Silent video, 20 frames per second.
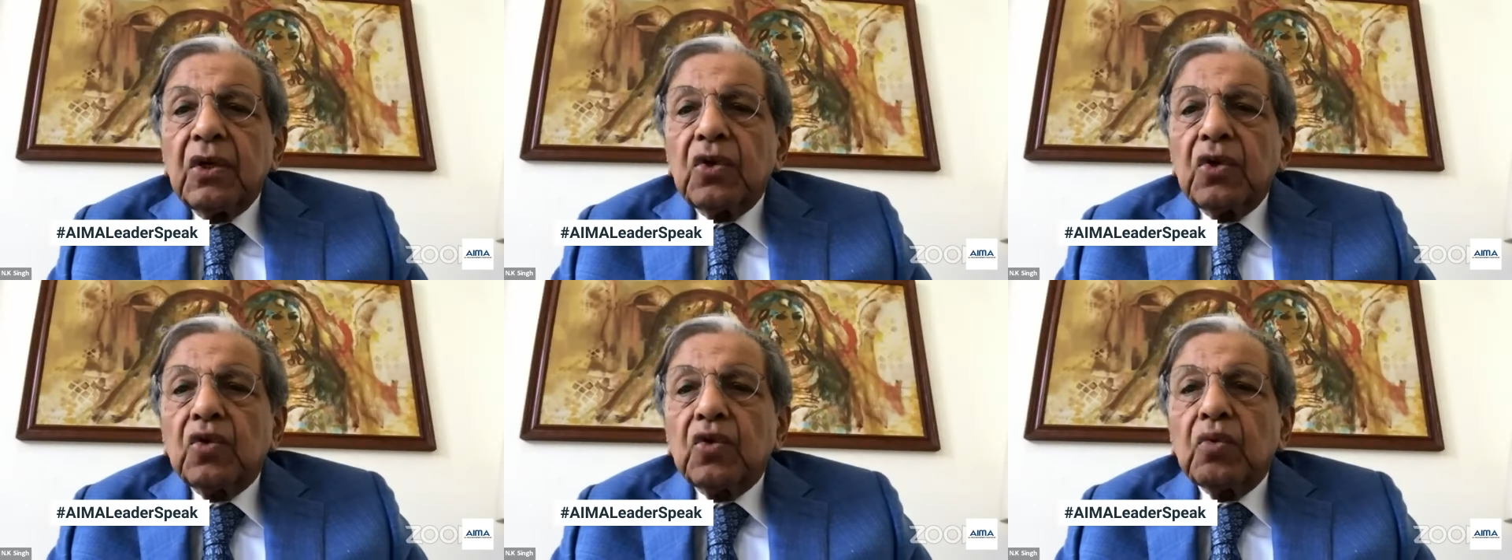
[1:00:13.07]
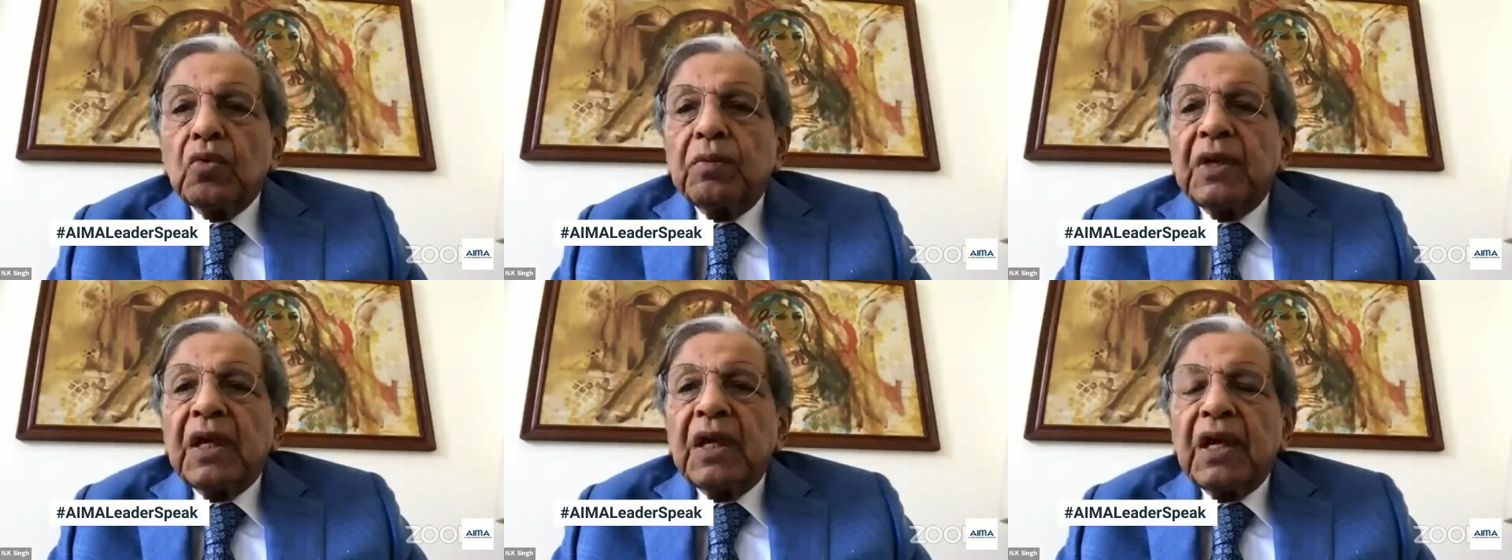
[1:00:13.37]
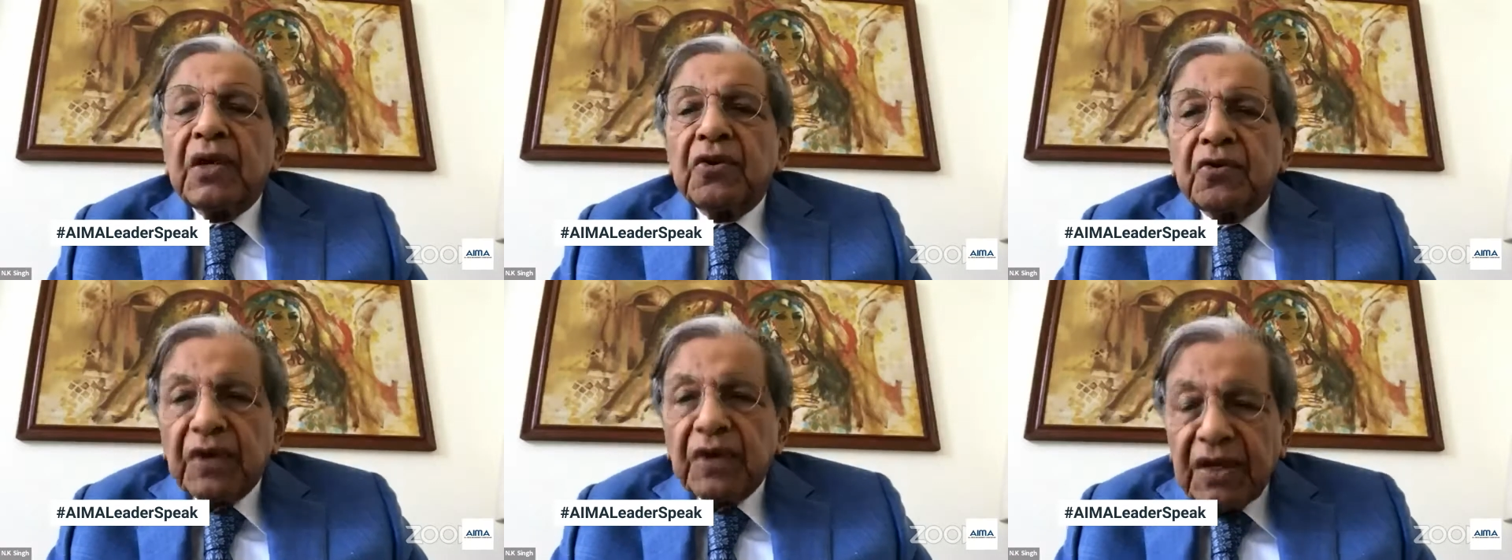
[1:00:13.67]
to be
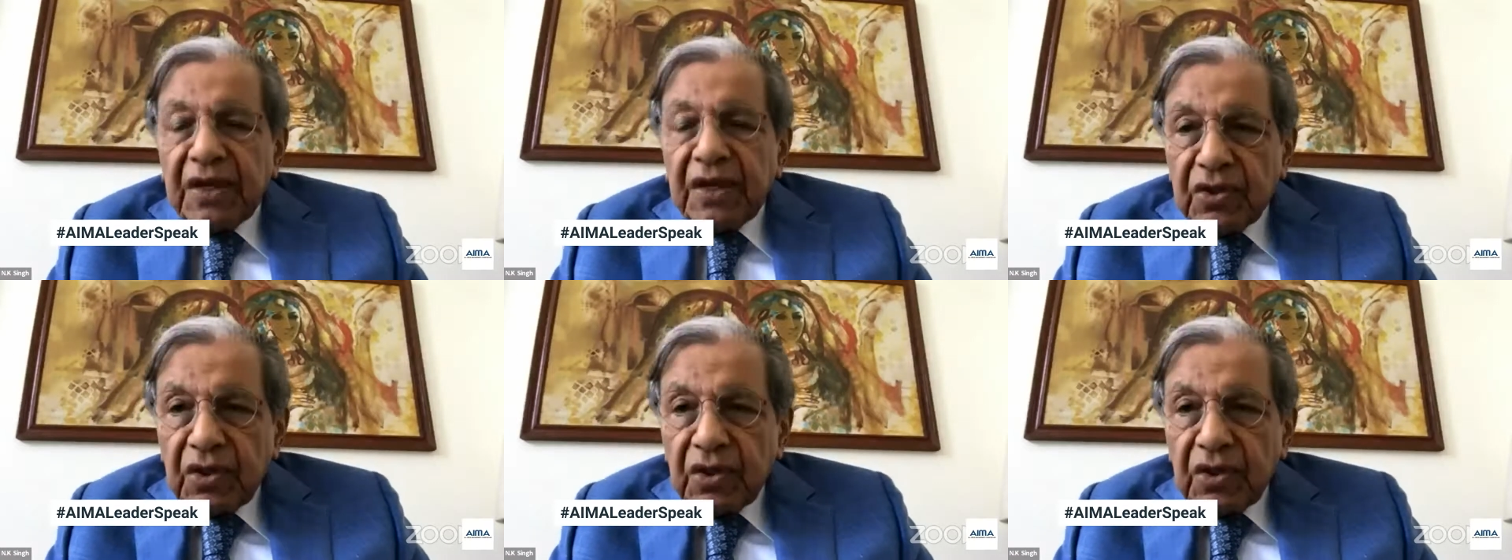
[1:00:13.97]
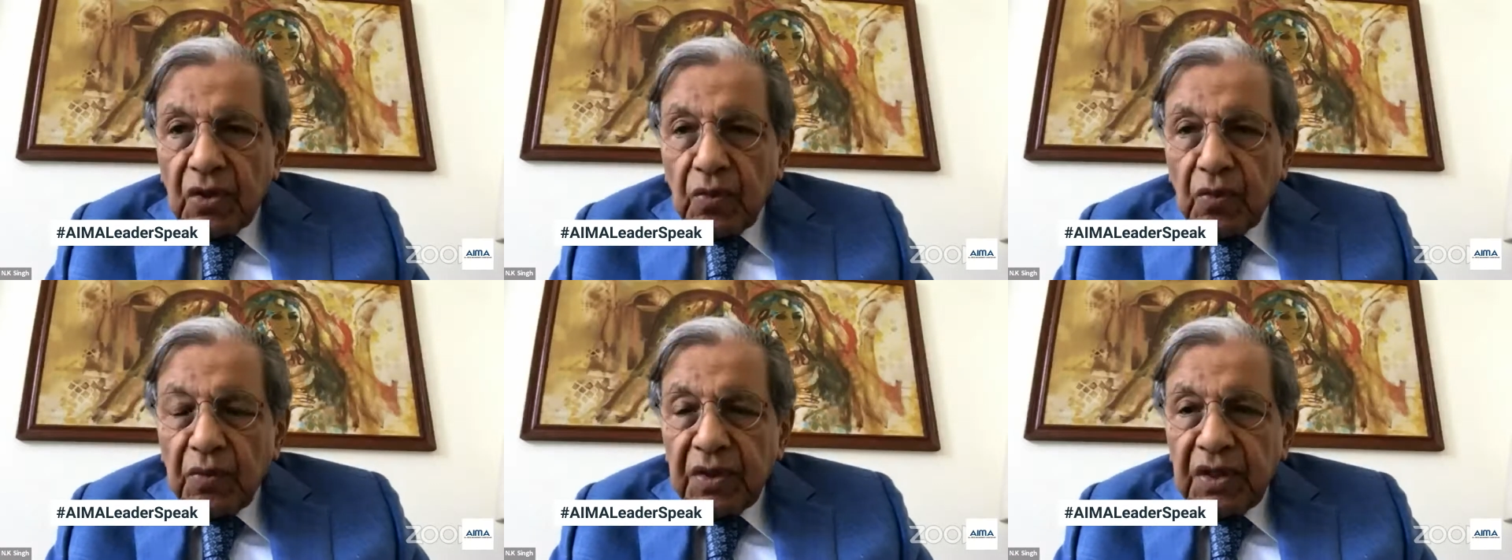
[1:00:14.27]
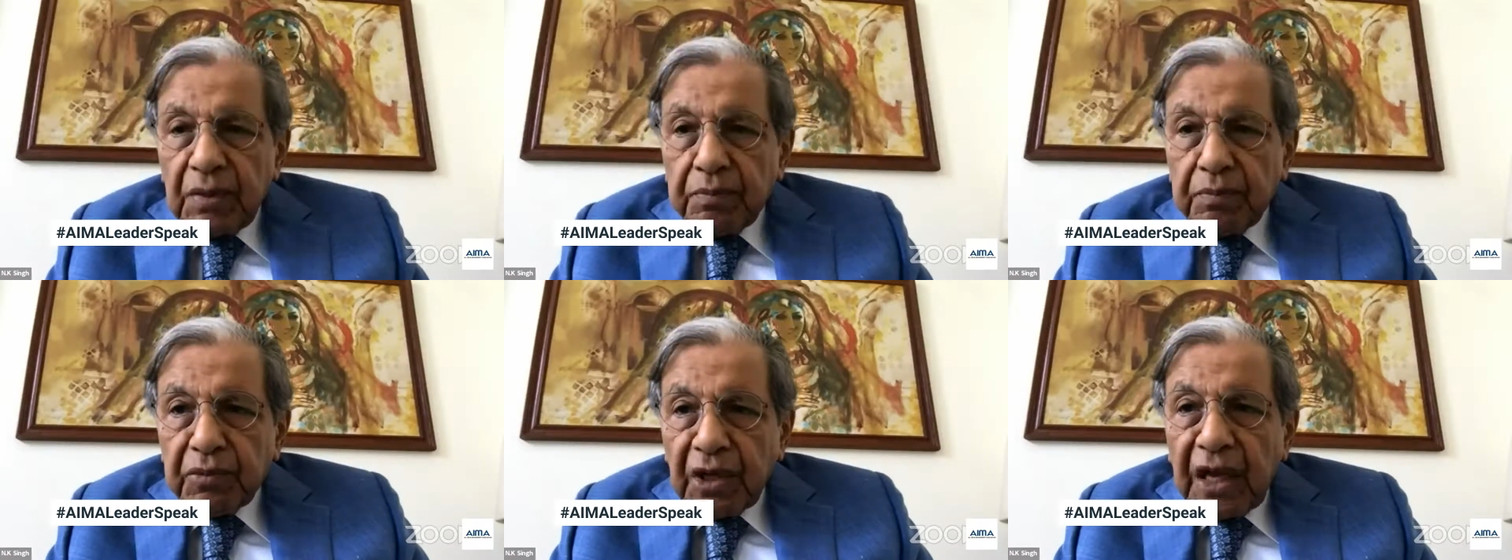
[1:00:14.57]
addressed with
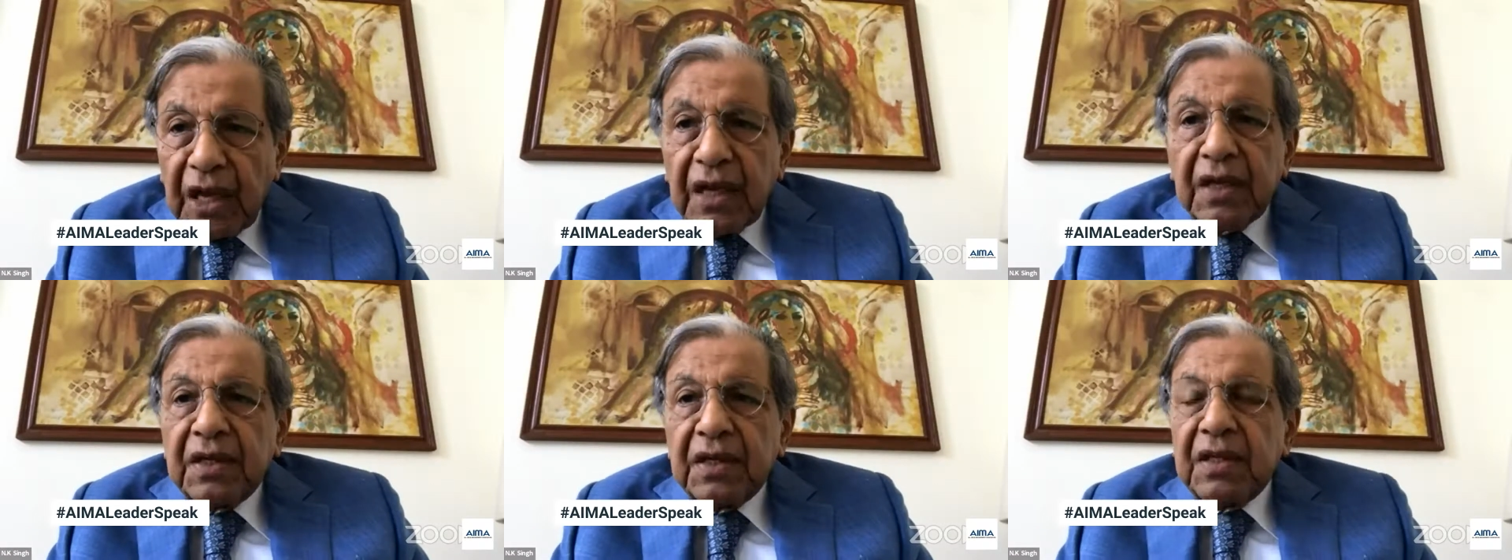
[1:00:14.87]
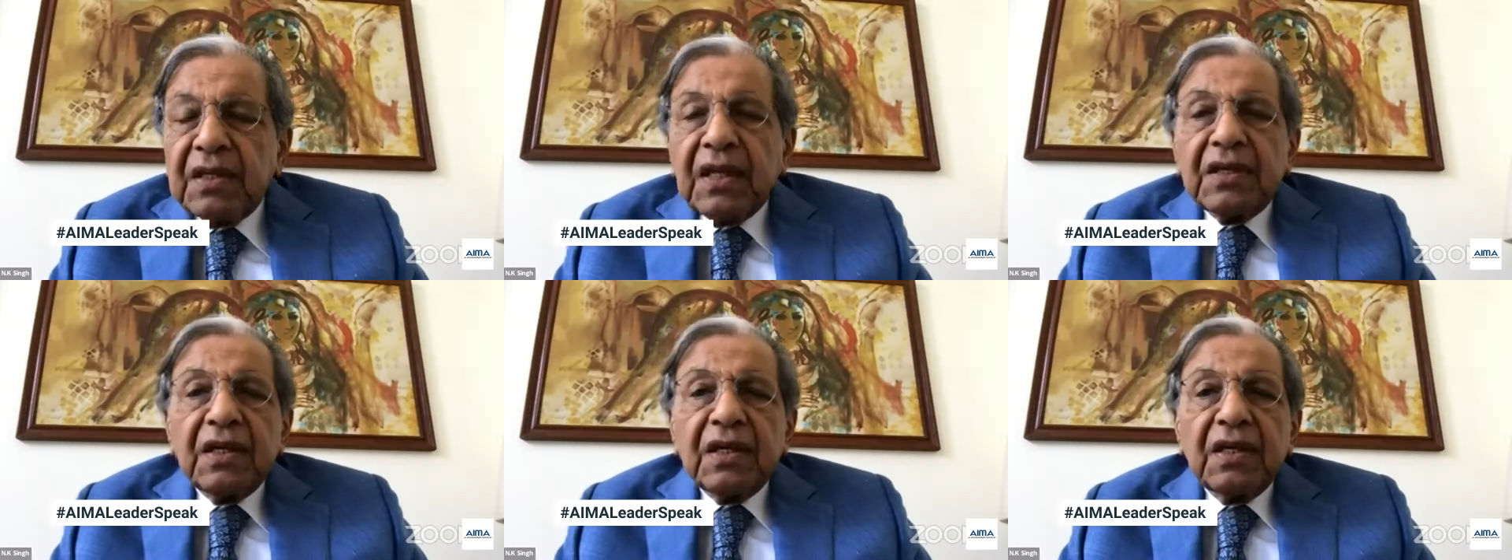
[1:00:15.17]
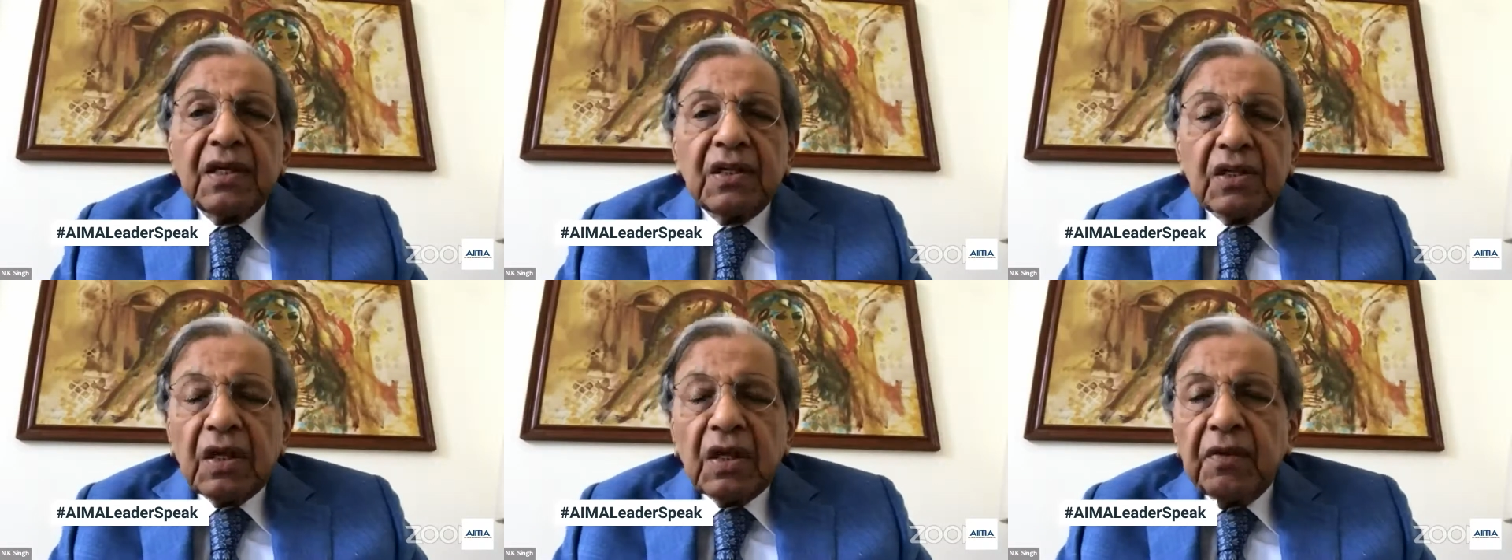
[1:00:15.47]
the priority that it
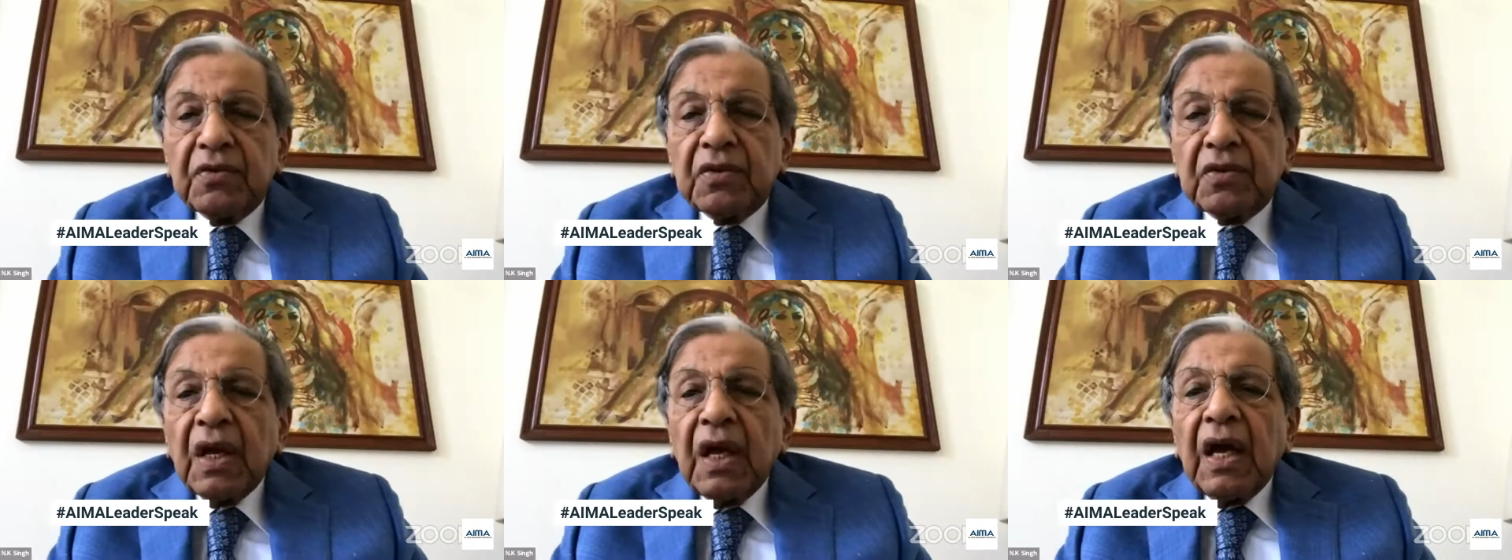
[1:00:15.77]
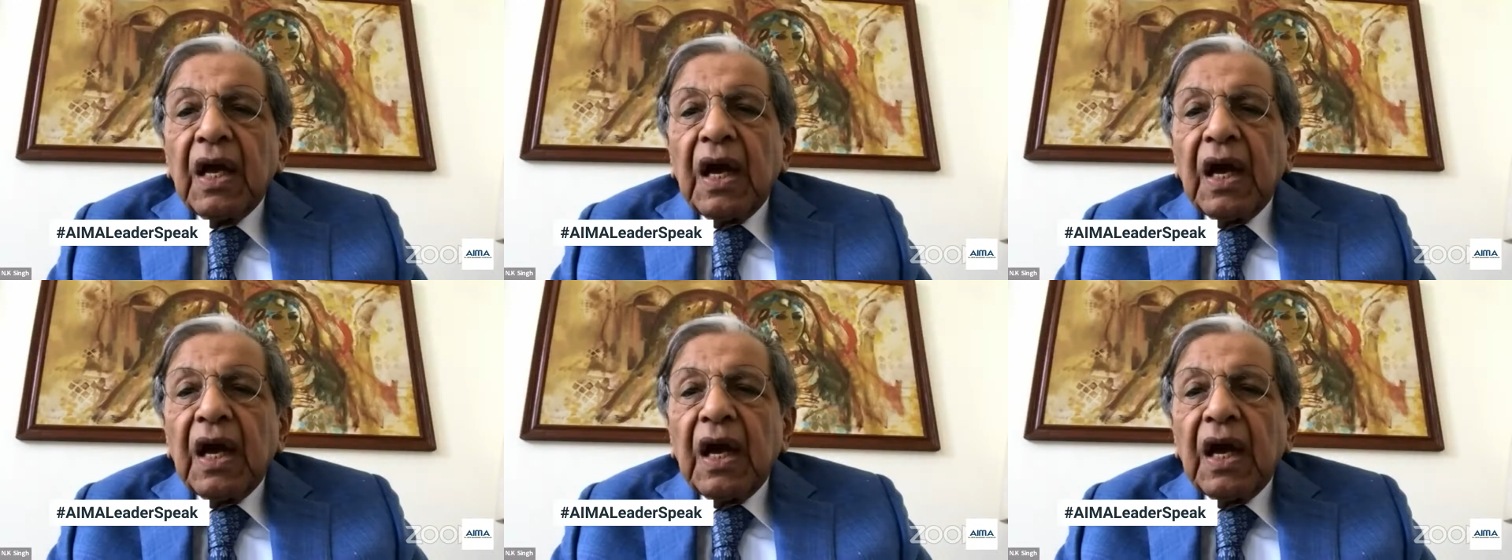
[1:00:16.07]
deserves.